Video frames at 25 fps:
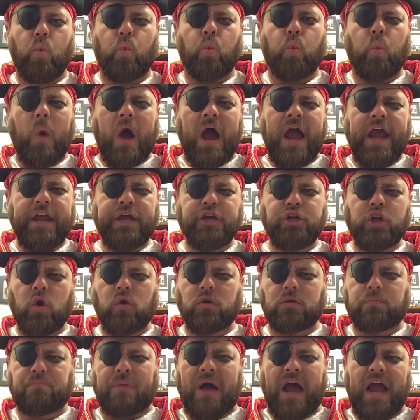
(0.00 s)
Why
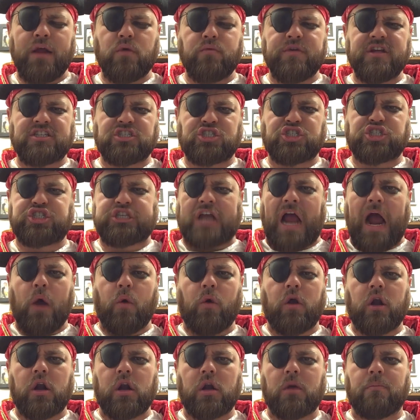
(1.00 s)
don't pirates
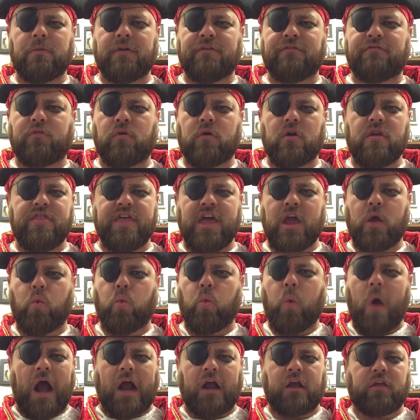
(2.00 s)
shower before they
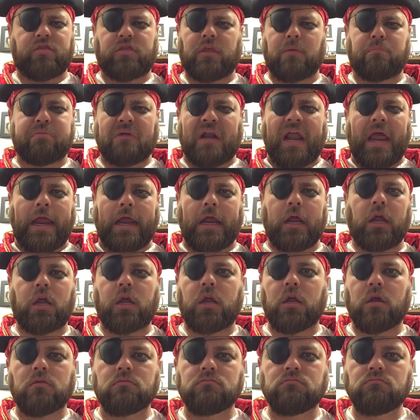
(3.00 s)
walk the
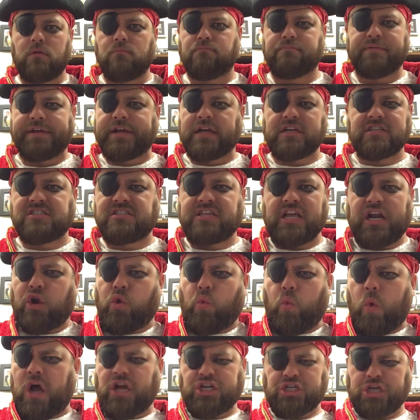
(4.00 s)
plank? Because they'll
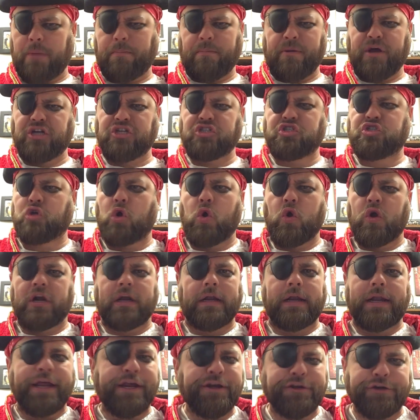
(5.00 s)
wash up on shore
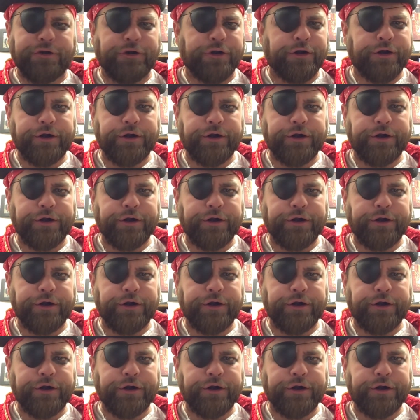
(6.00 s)
later.